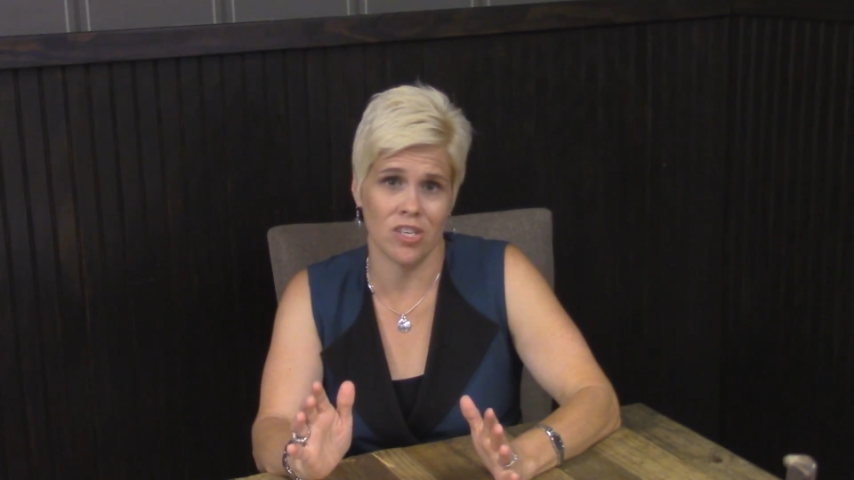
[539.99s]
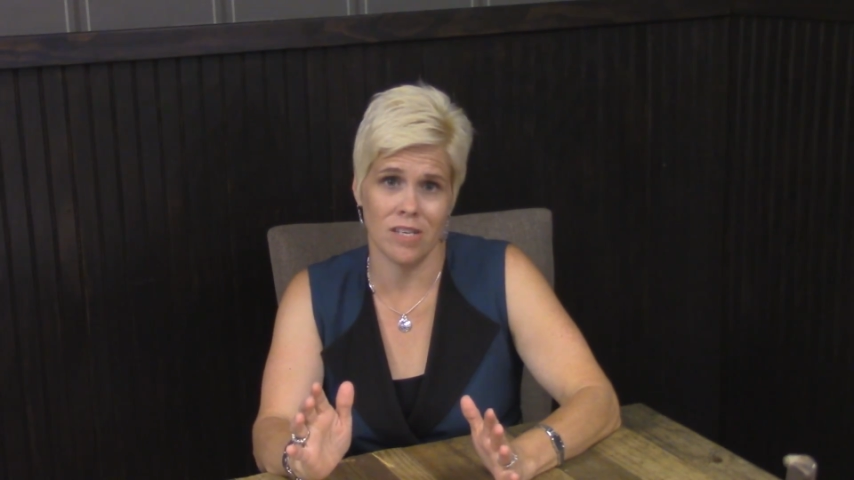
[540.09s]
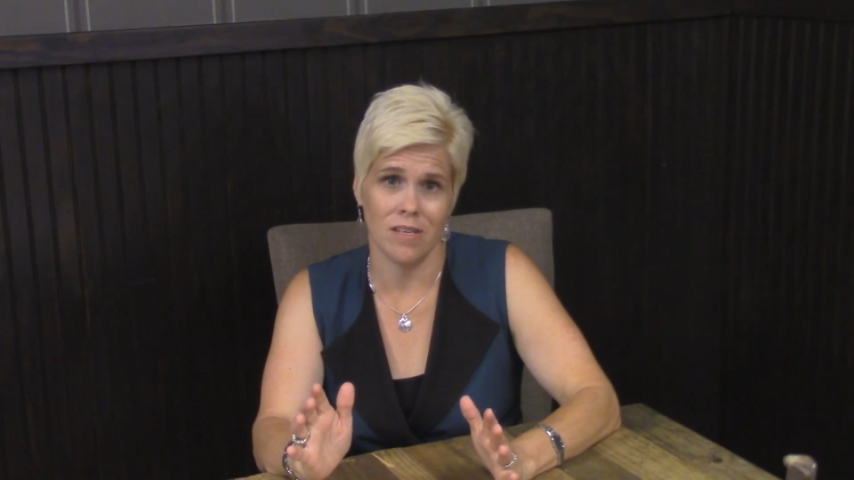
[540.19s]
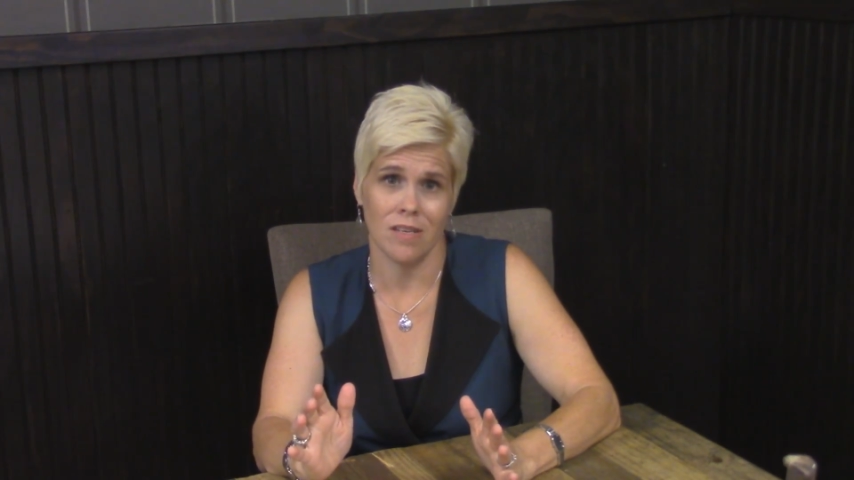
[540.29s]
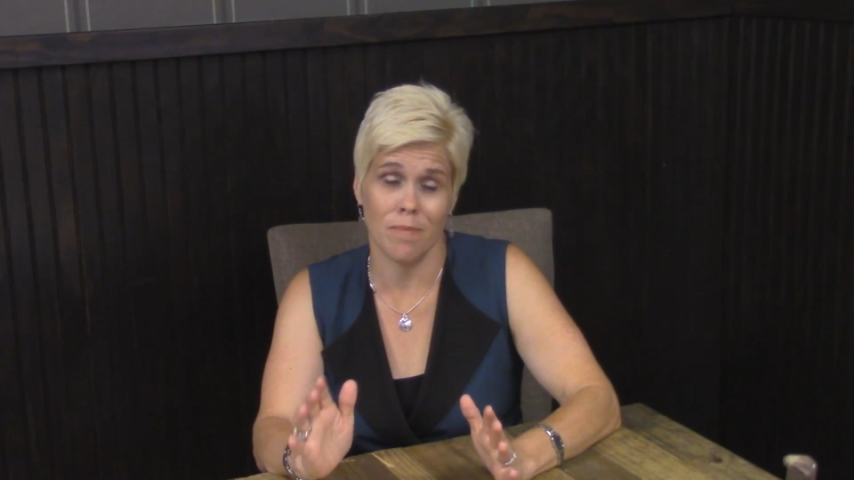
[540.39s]

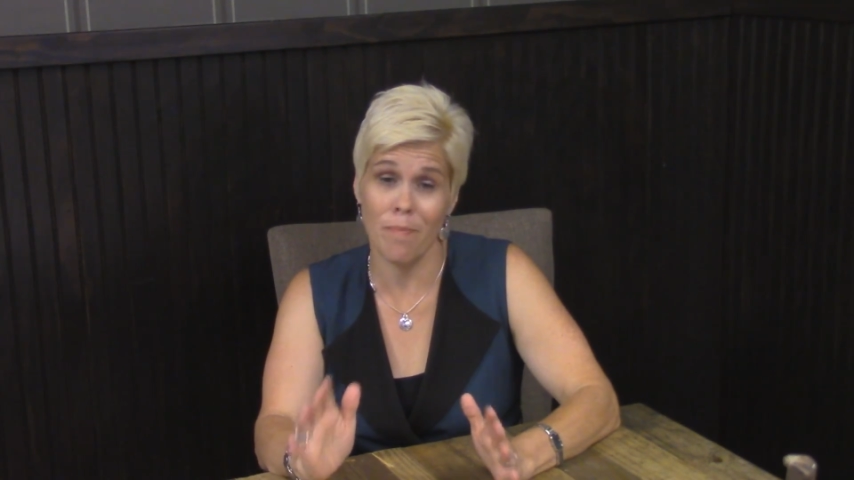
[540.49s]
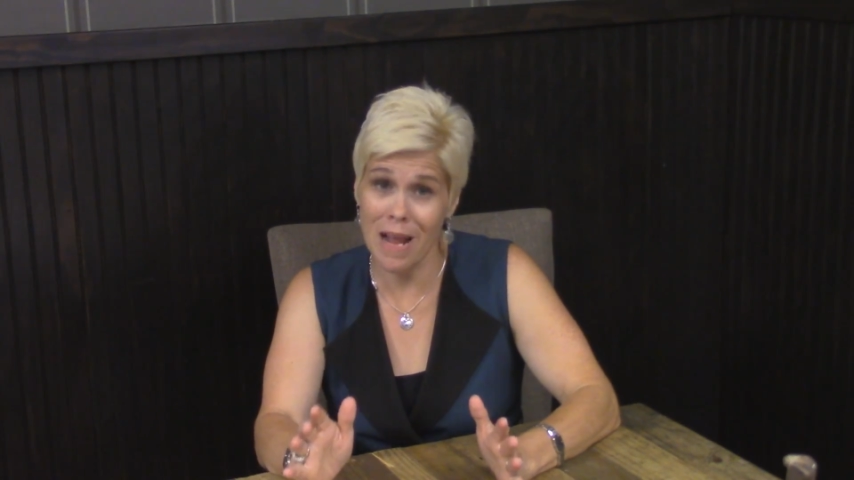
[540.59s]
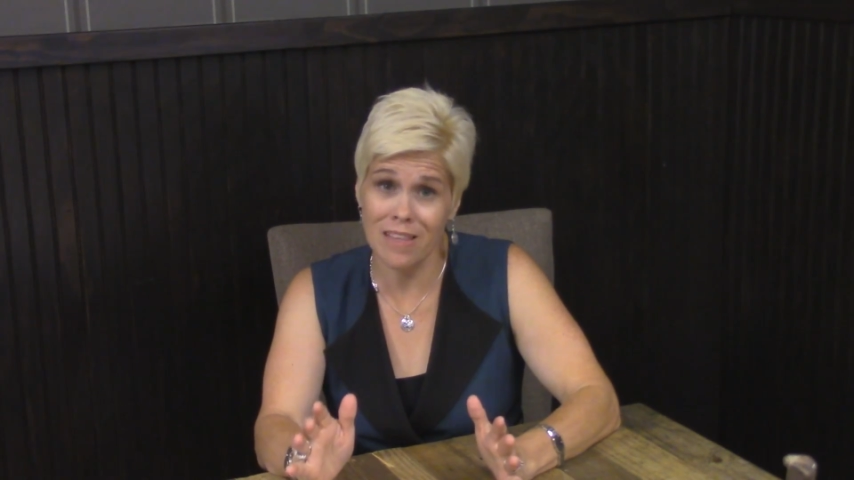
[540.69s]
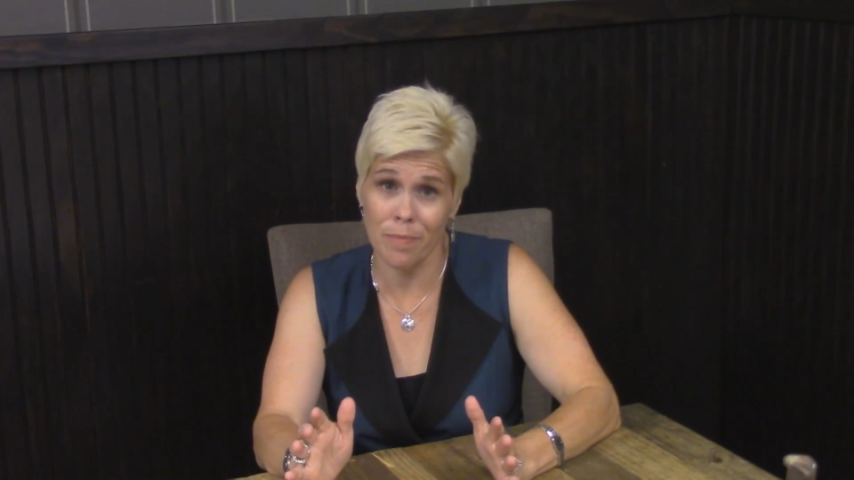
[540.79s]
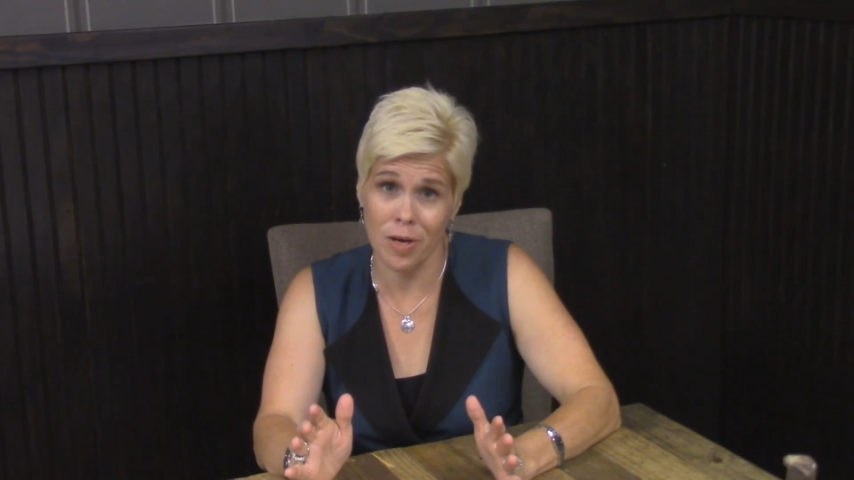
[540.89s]
to
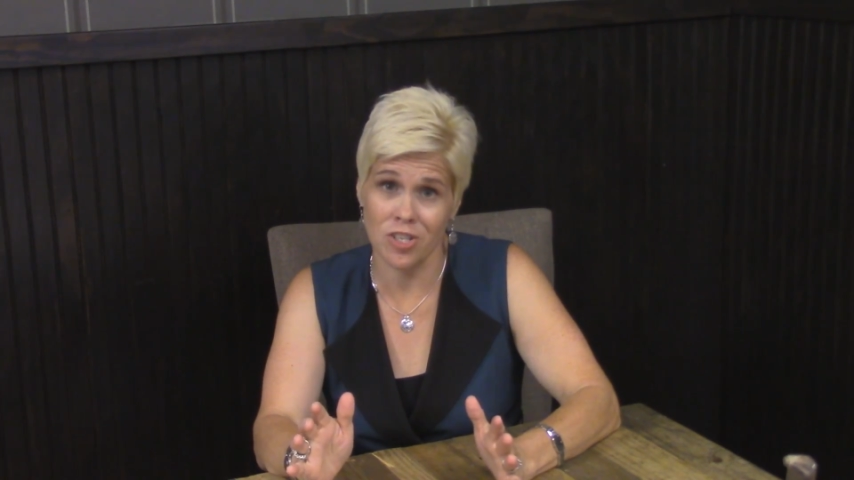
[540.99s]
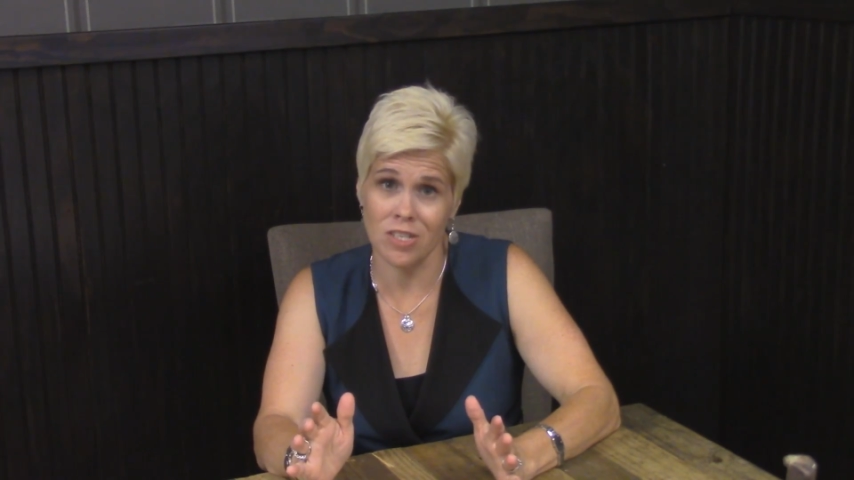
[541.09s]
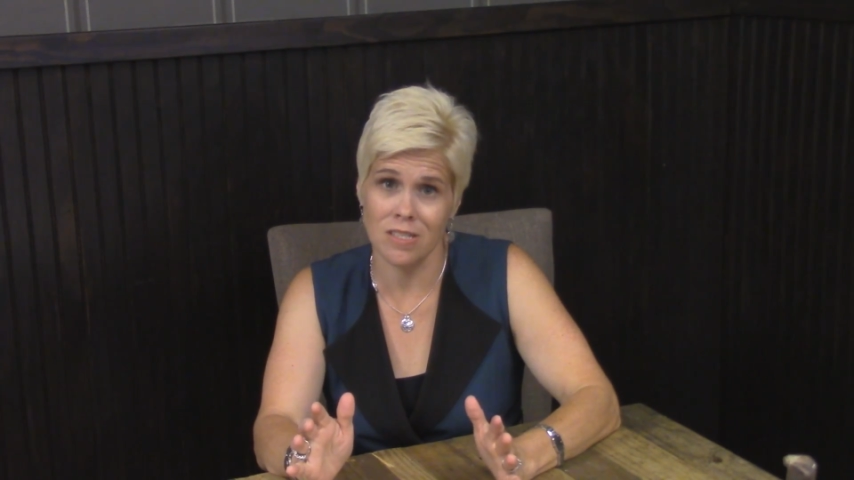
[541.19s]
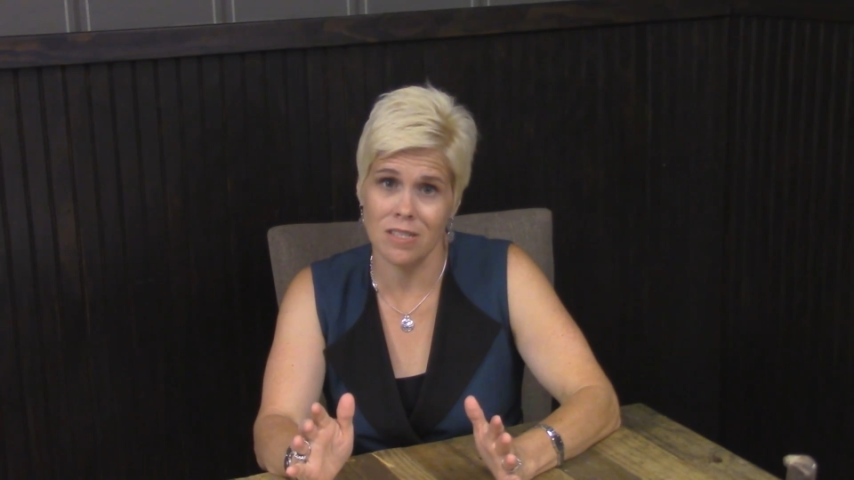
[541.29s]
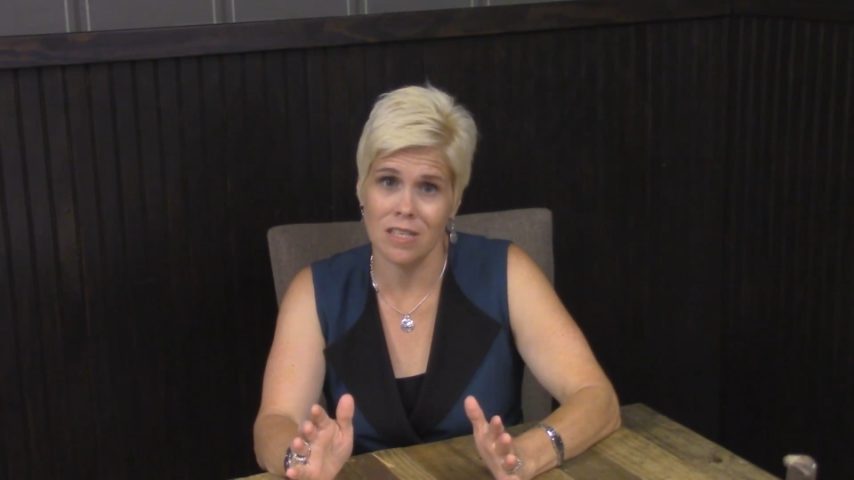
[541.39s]
make the purchase